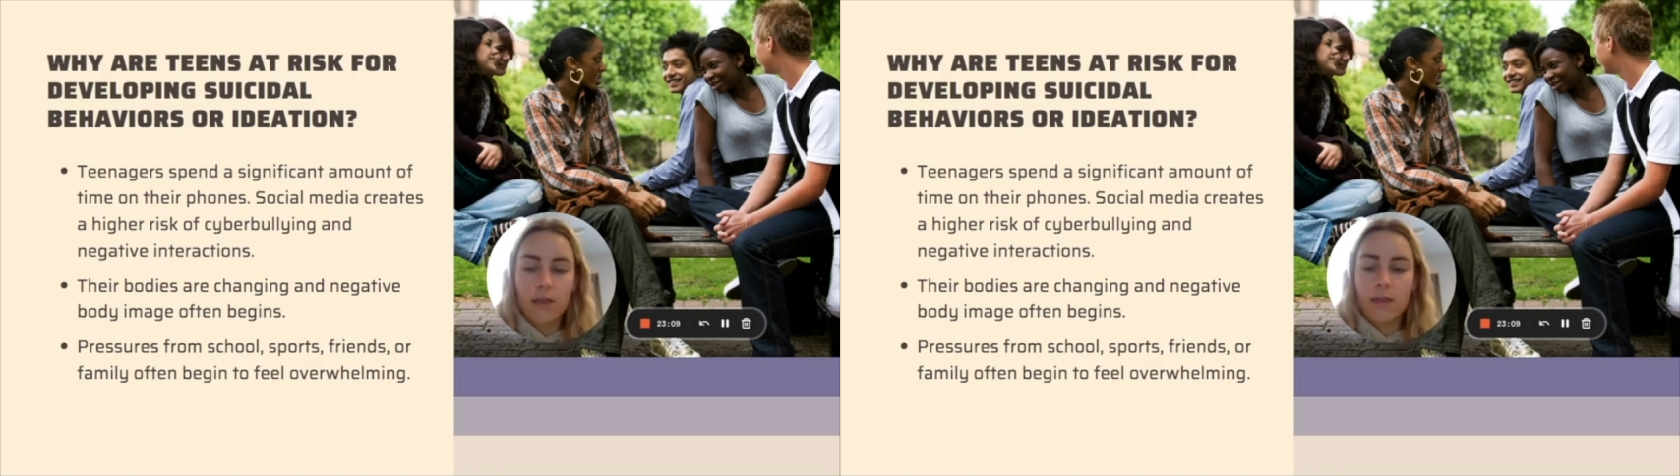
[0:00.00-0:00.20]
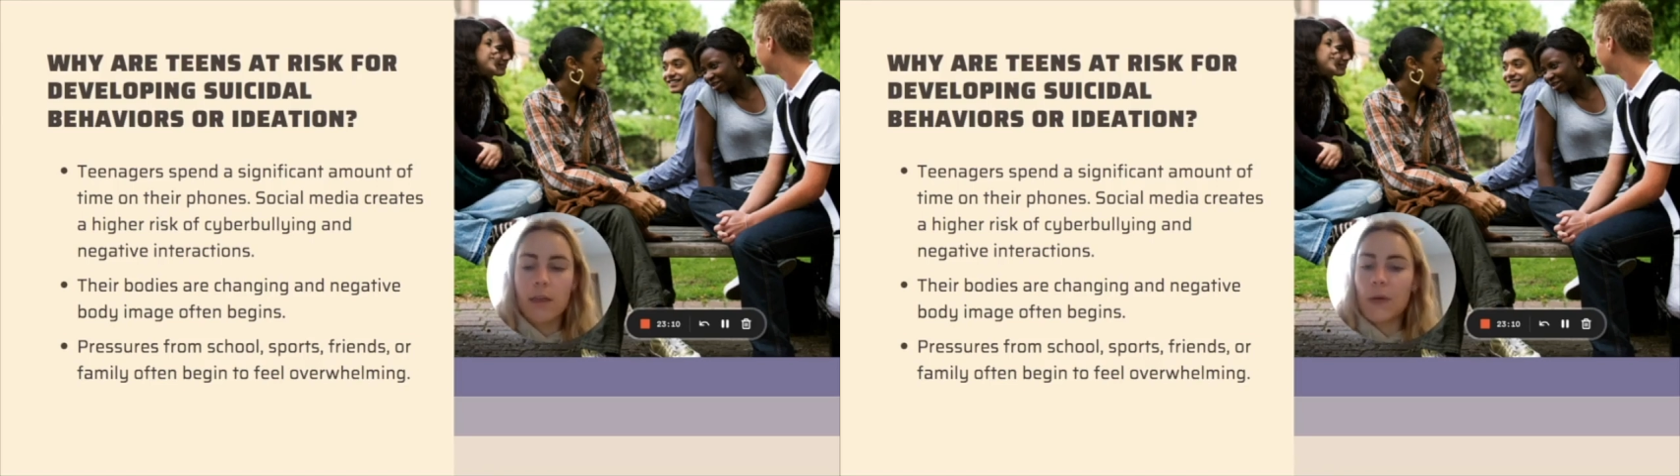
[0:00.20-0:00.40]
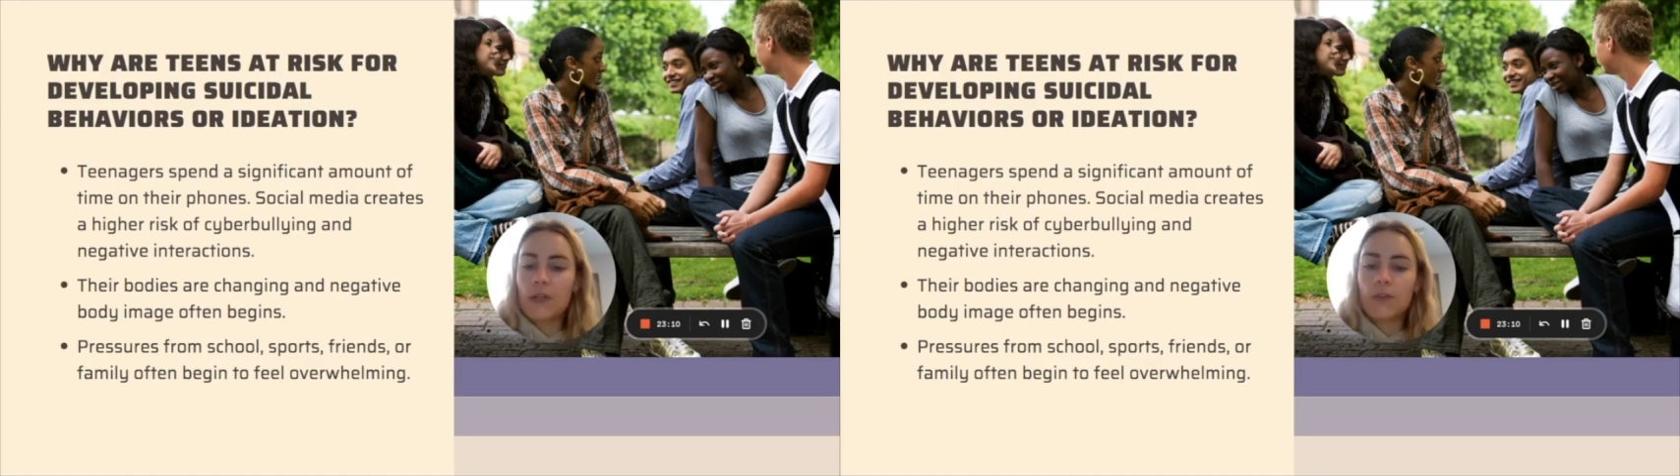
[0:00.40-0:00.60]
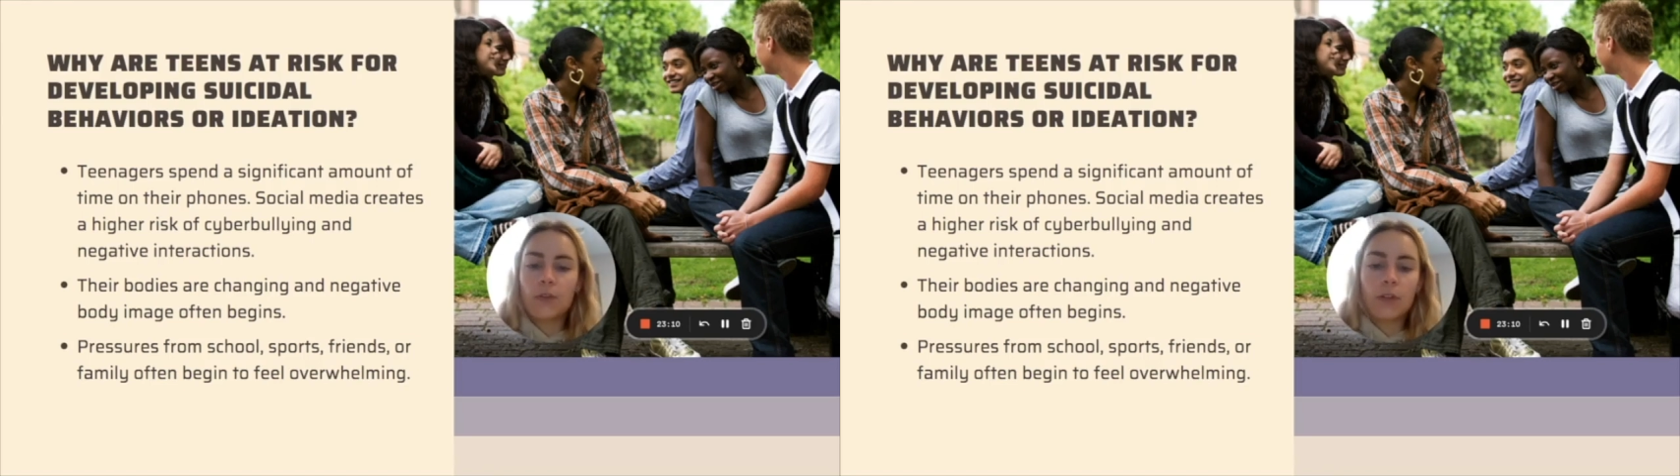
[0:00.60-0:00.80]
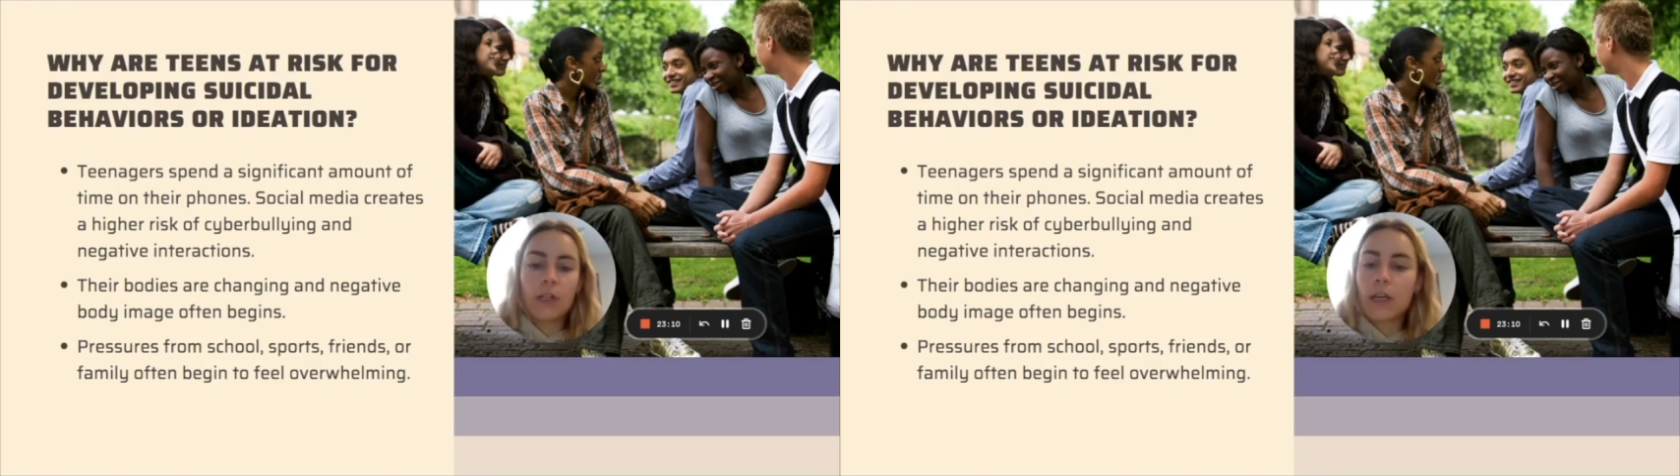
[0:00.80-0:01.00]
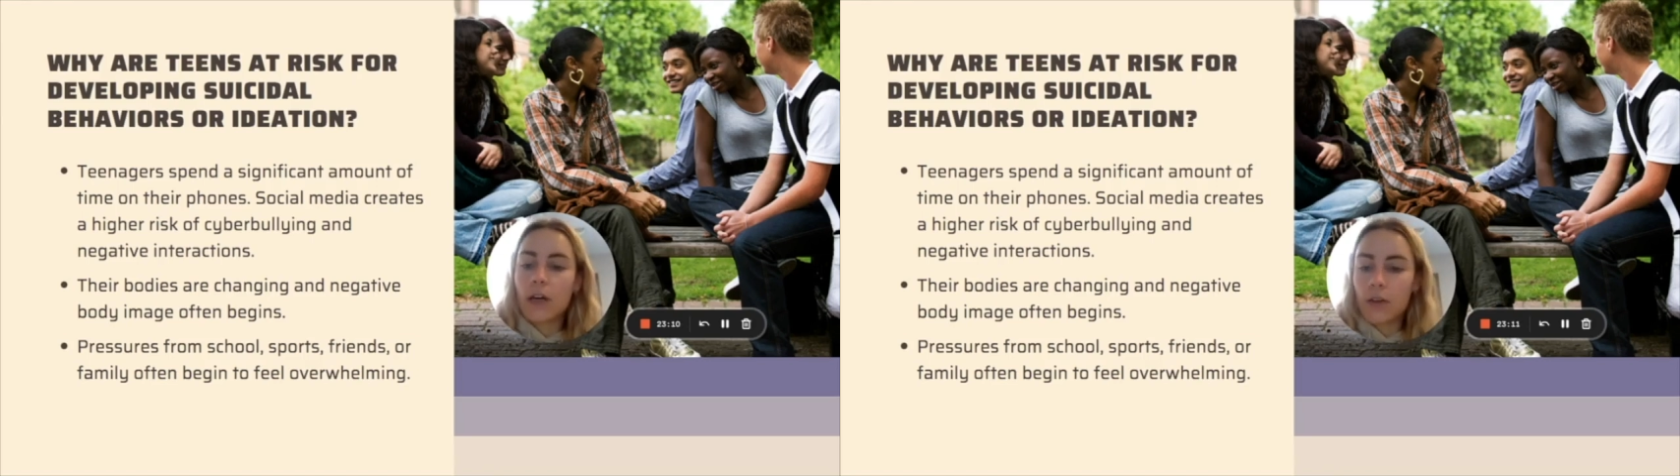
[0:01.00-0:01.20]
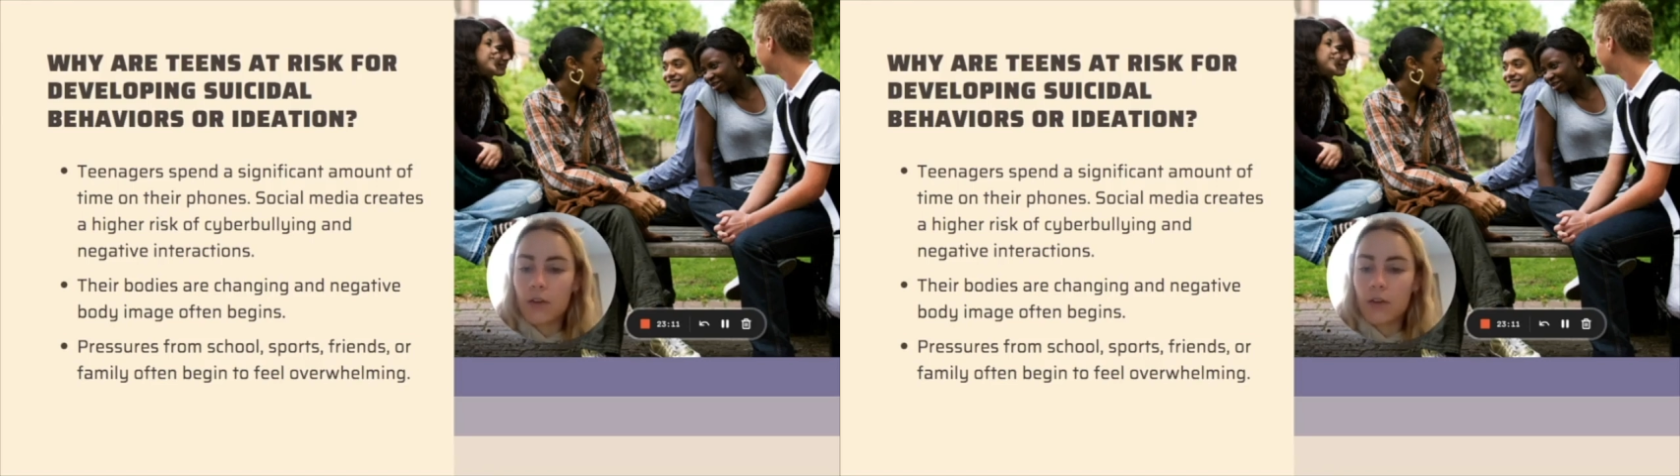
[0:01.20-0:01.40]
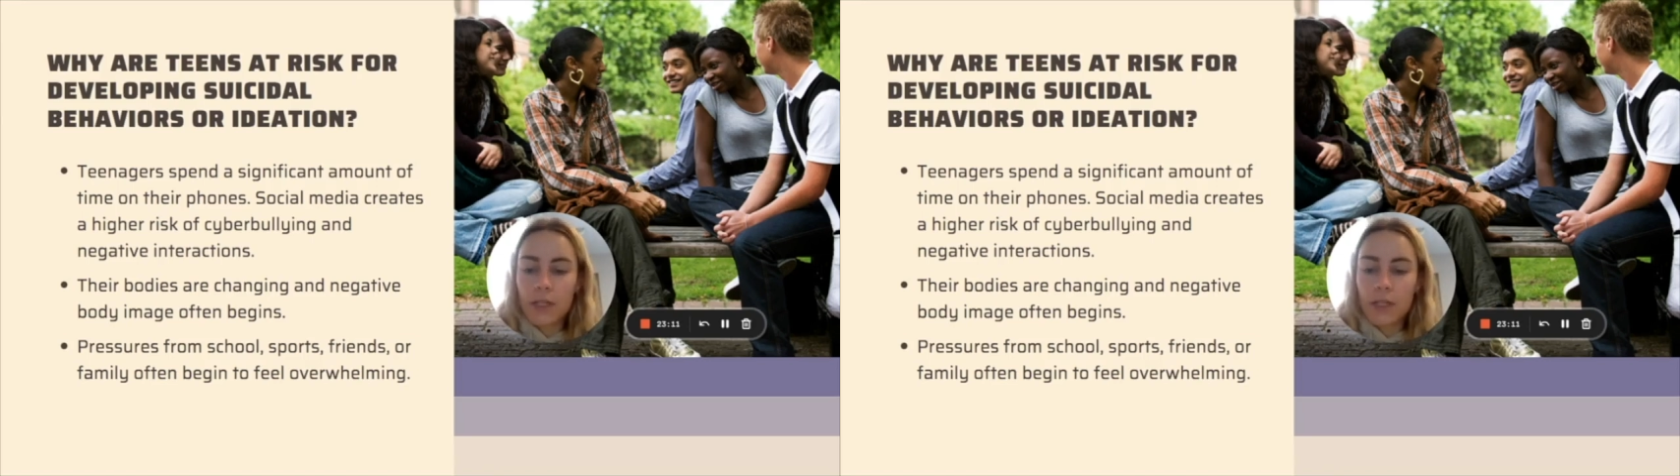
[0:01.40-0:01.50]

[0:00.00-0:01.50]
They want to look like others,